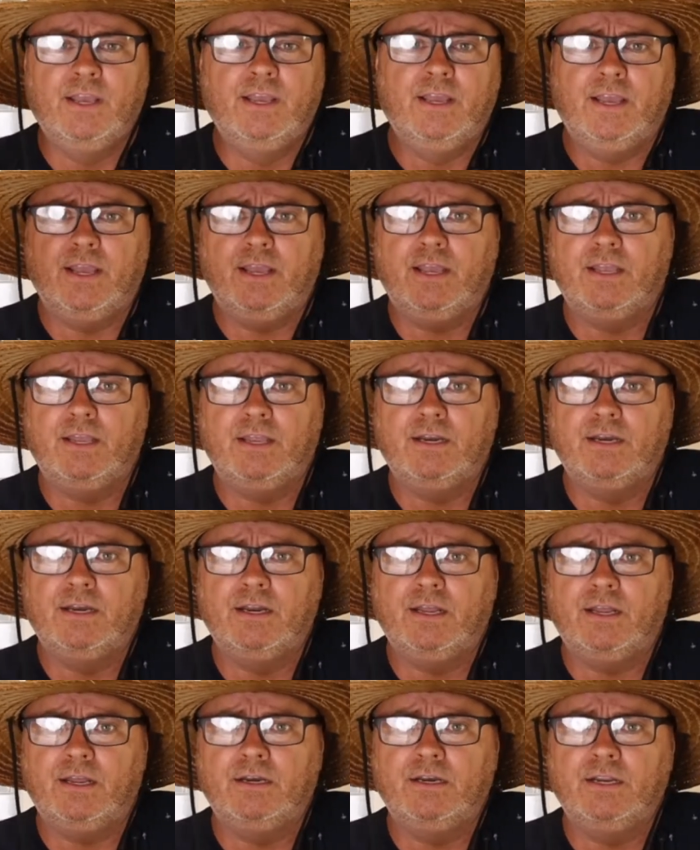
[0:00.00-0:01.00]

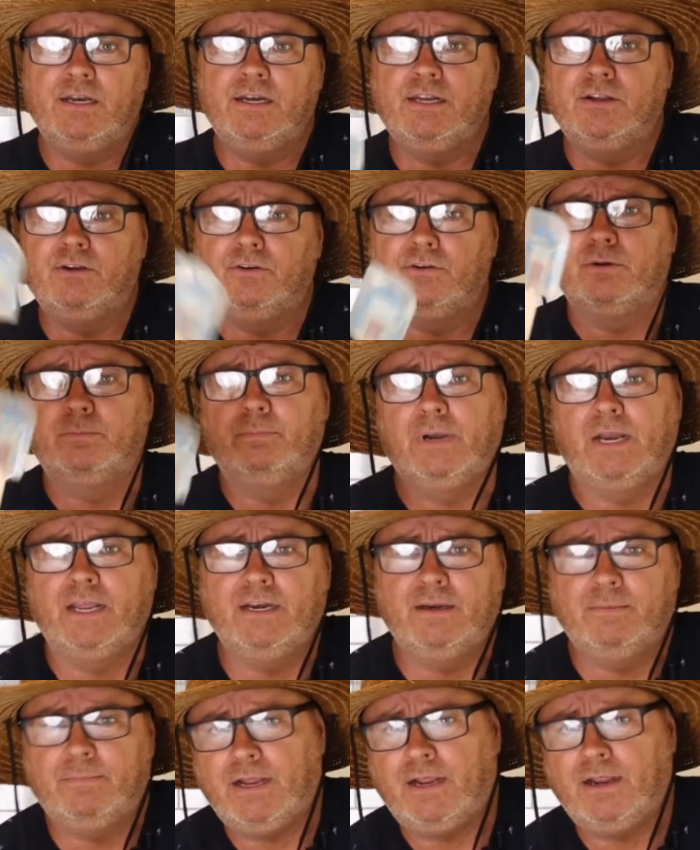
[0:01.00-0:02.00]
And then he's gonna
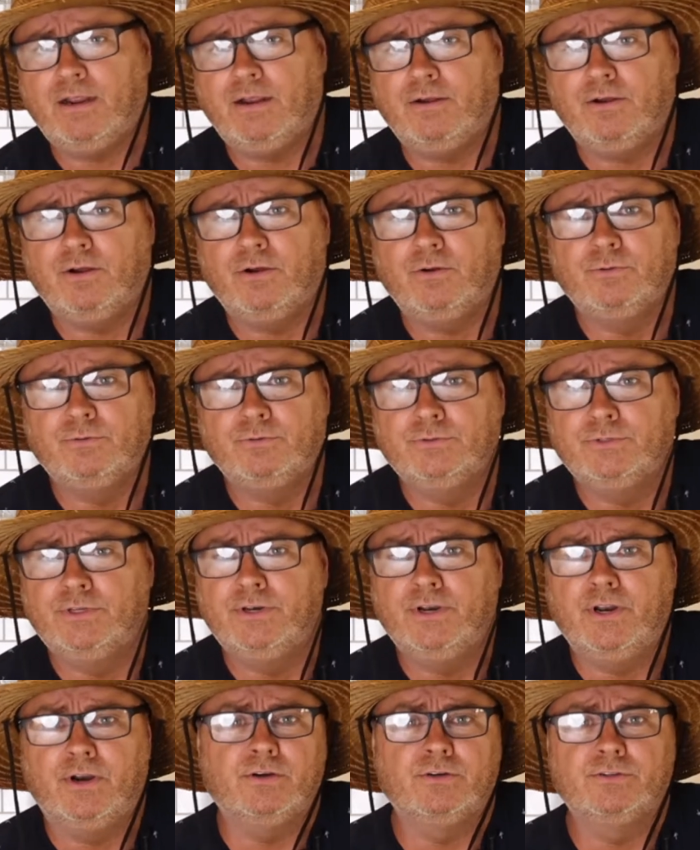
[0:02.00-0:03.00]
complain about how old the
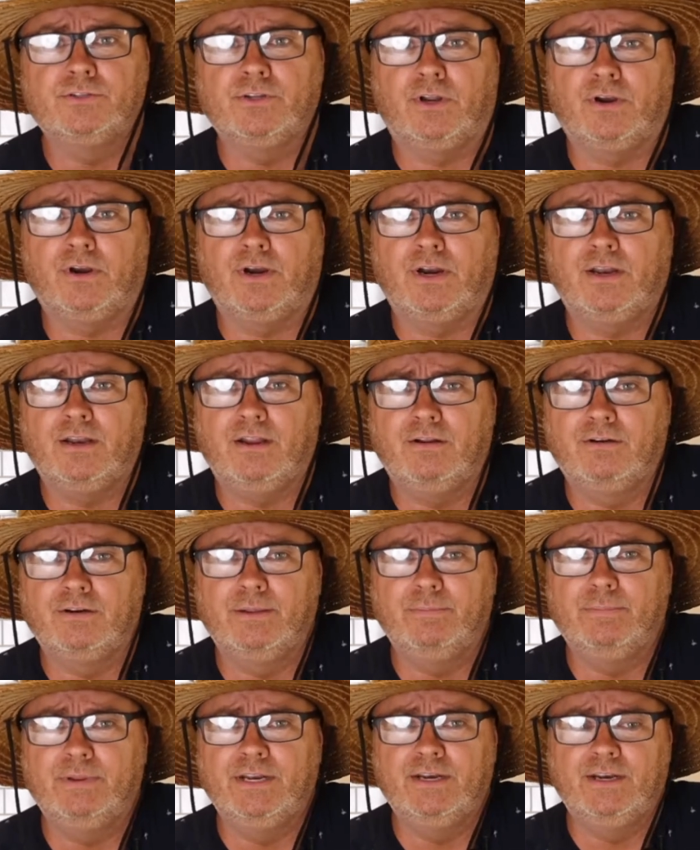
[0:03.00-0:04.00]
Nerds are, how long
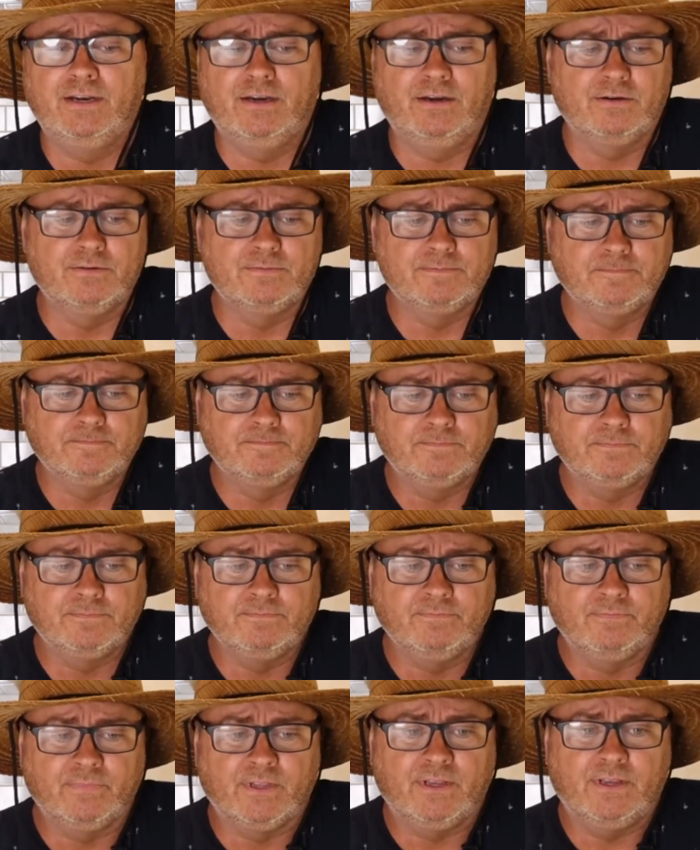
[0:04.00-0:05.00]
they've been here.
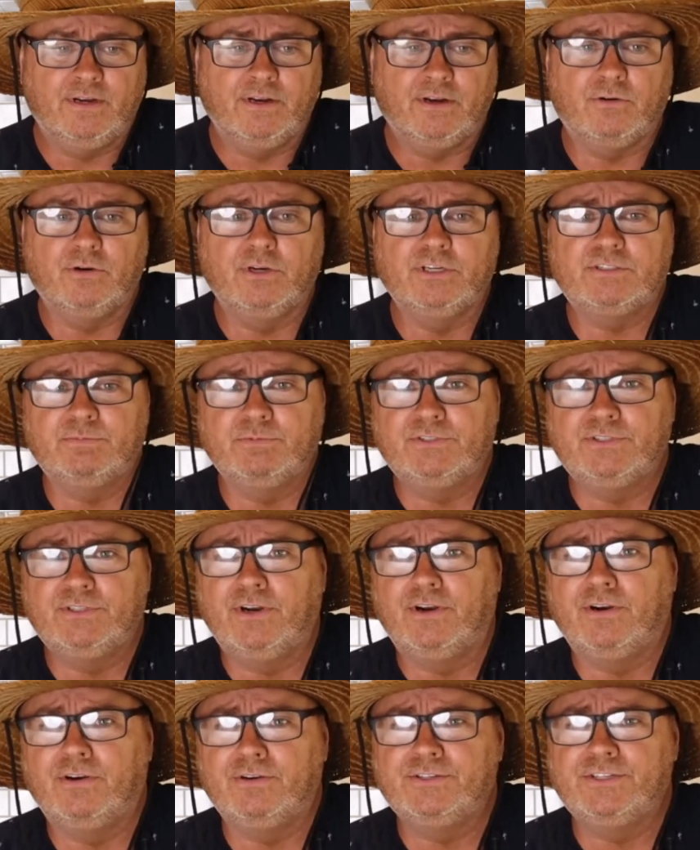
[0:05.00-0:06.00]
They're Christmas
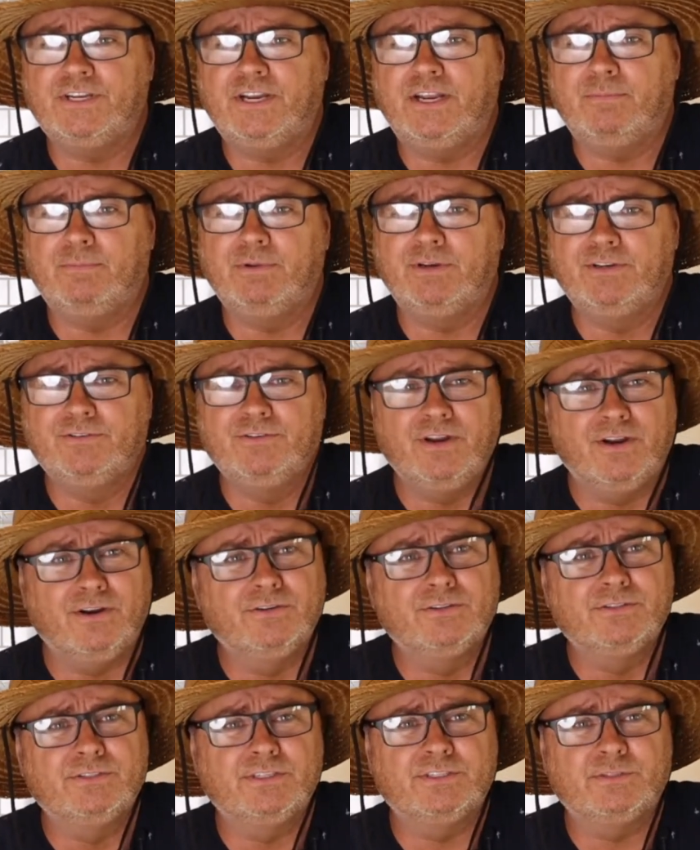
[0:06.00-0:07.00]
Nerds, yeah, but do
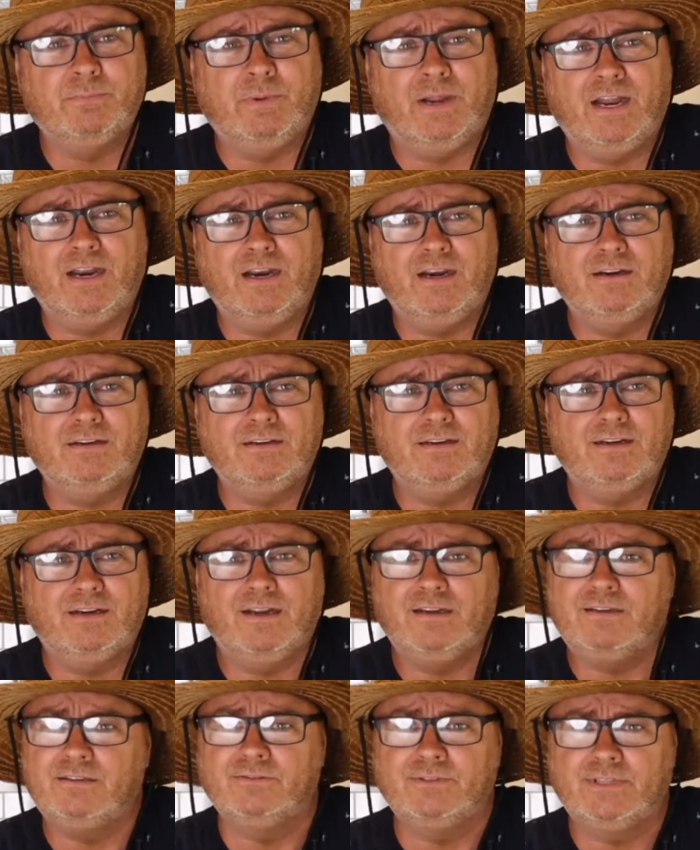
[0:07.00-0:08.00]
Nerds expire?
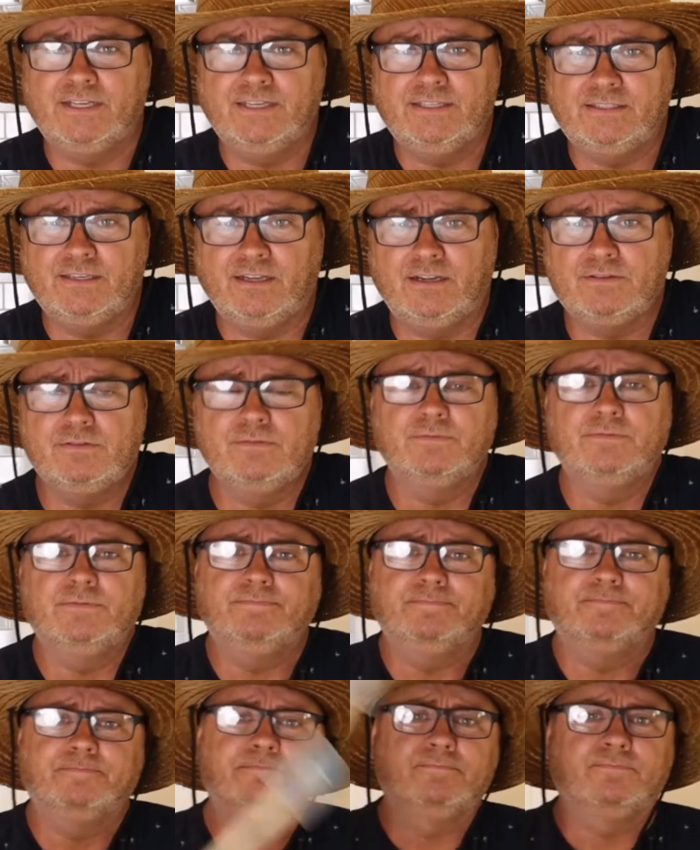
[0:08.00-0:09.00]
I don't think so.
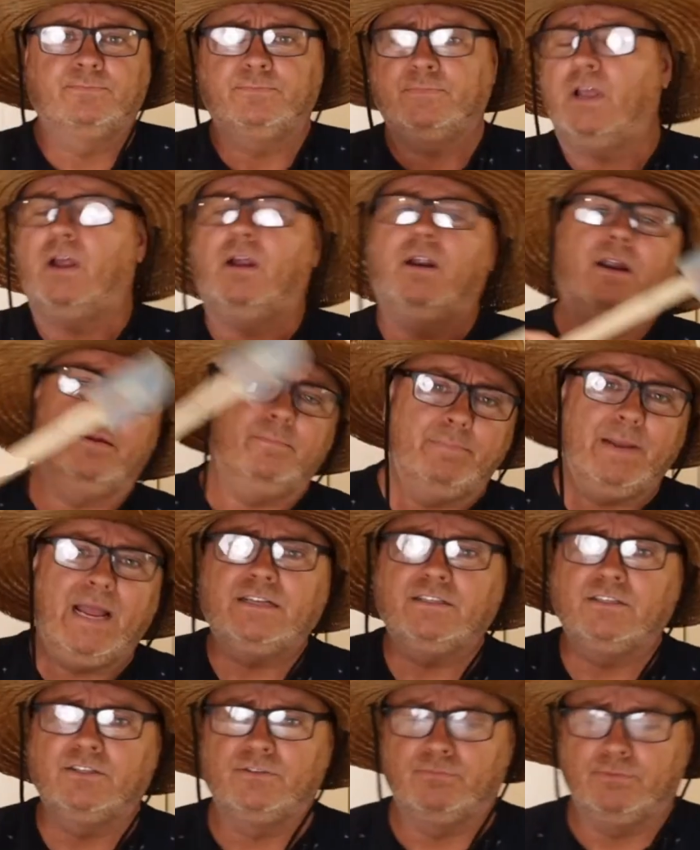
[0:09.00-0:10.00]
All right,
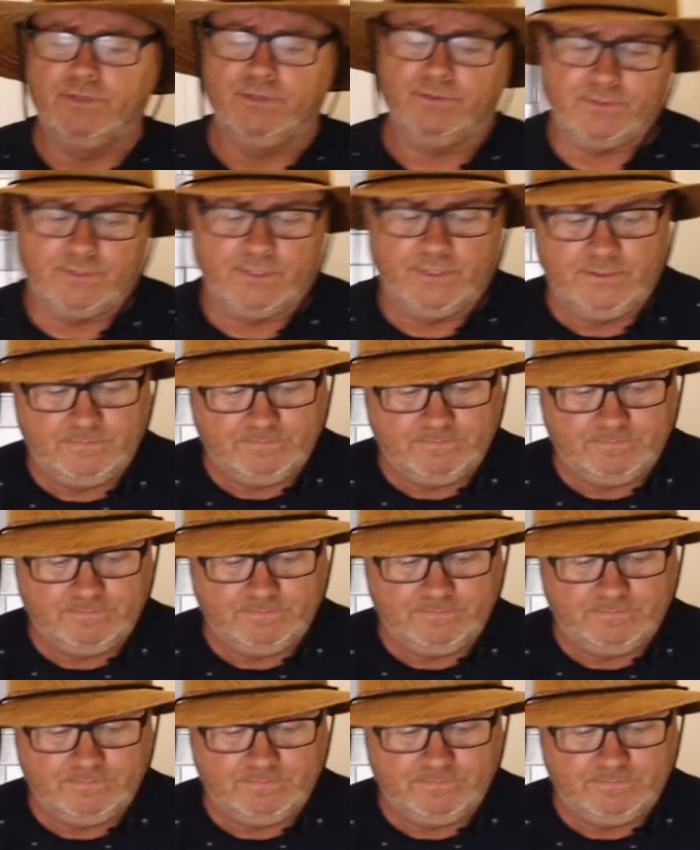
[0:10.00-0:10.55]
back to the real thing.